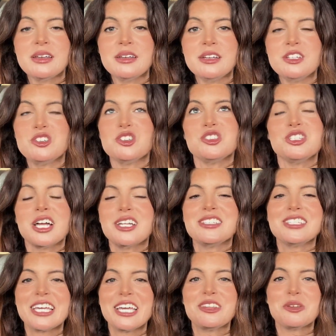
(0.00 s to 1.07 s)
It's just not
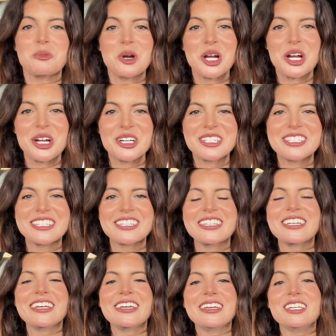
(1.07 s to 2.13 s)
saying the words,
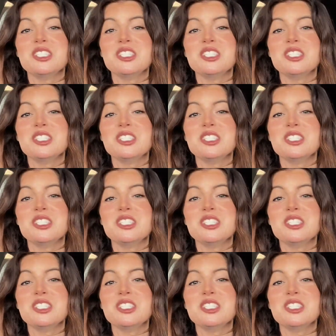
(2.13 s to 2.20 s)
it's